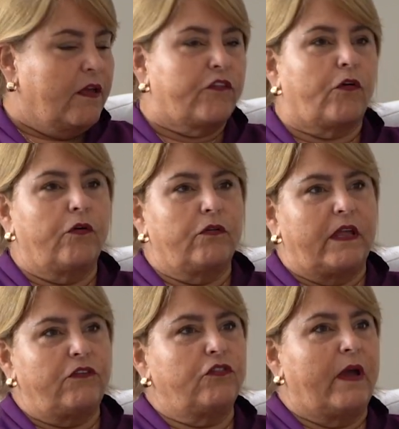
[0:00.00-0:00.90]
so you
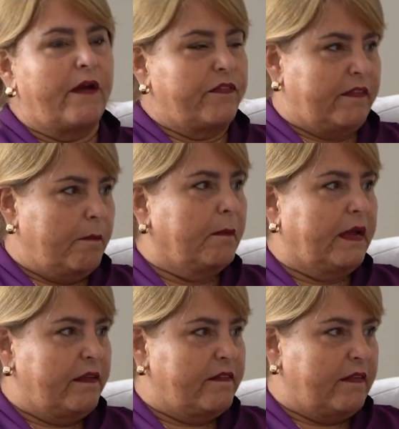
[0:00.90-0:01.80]
need to have some
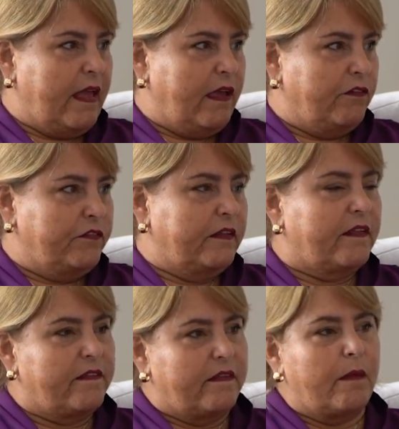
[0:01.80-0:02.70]
money saved
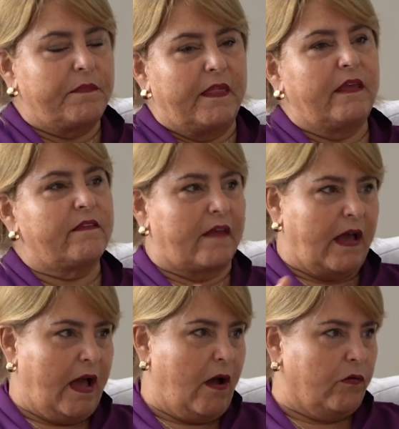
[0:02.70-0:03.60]
the same thing is a
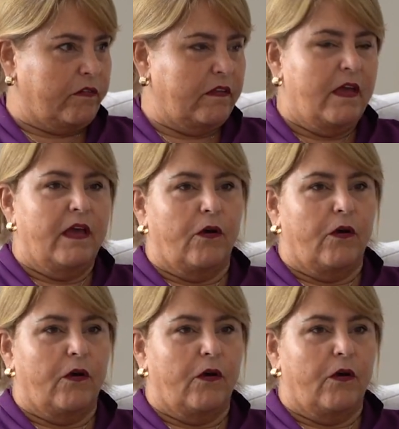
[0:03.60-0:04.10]
house